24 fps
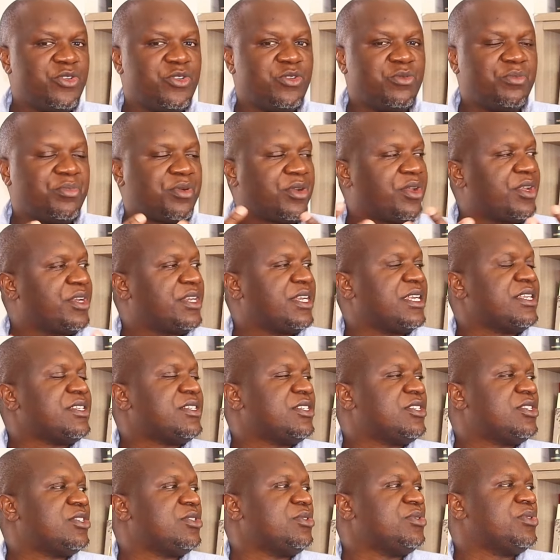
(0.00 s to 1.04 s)
do you prioritize
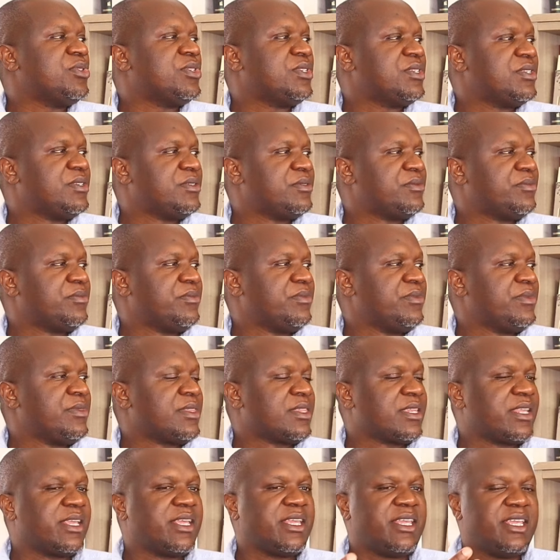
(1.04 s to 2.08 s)
its use?
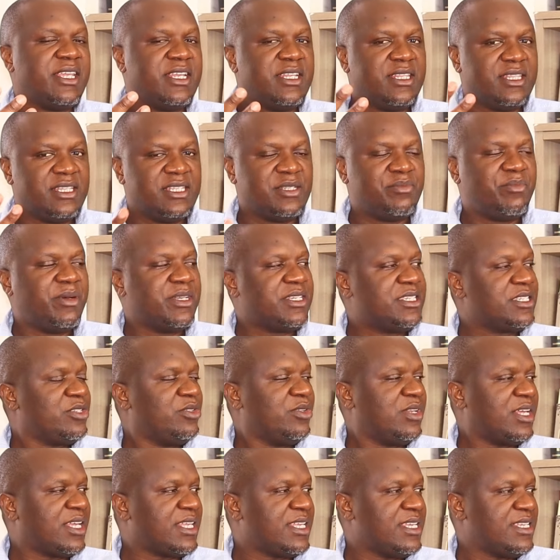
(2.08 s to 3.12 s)
In this
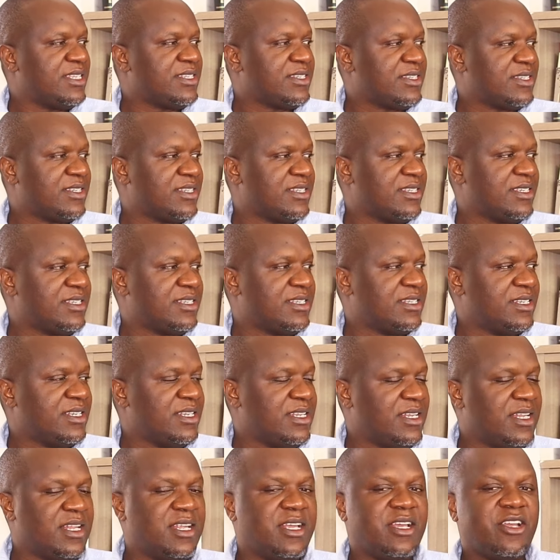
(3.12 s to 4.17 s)
particular case,
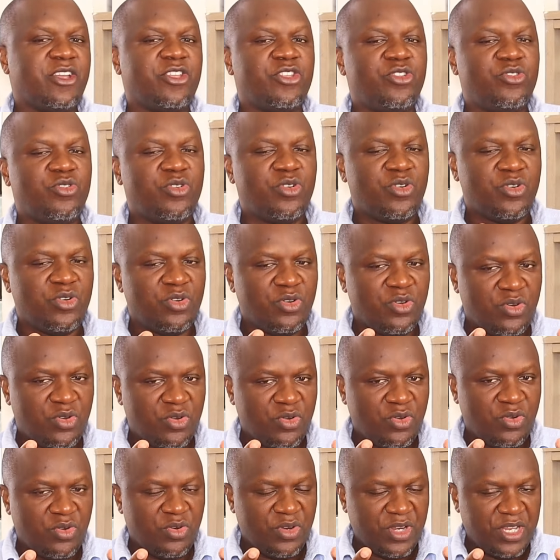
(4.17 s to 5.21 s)
you
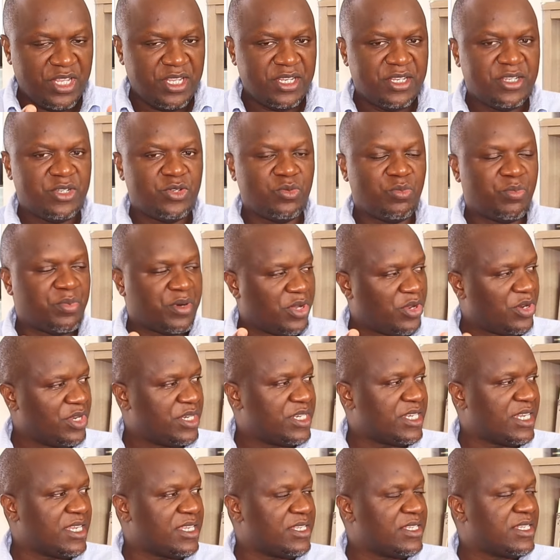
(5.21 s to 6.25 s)
need to
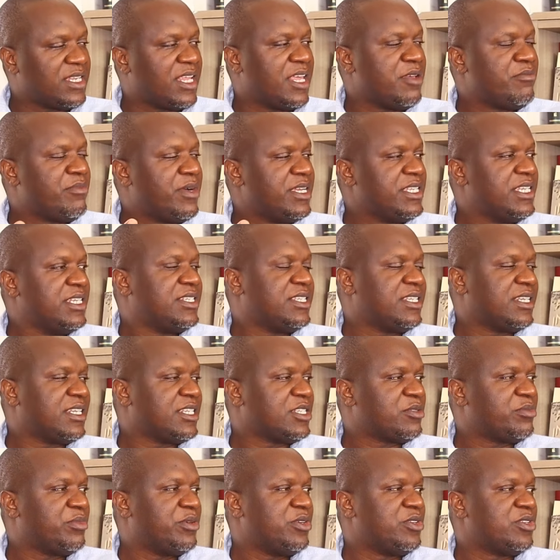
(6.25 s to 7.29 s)
prioritize emergency
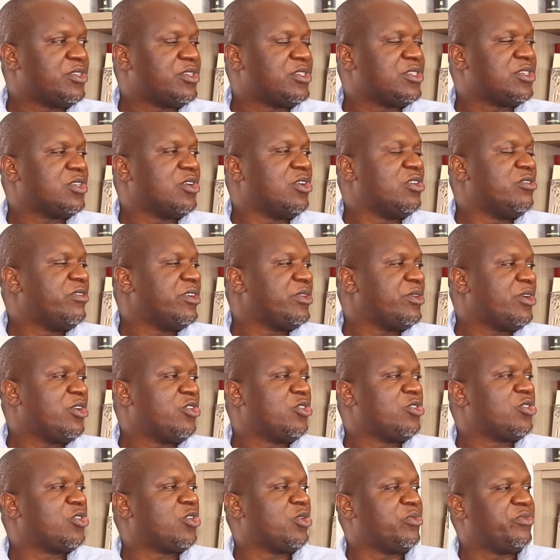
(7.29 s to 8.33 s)
response over your
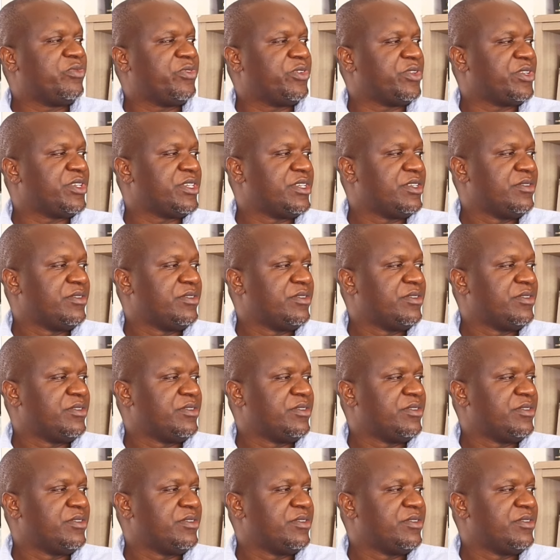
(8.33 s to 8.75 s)
own comfort.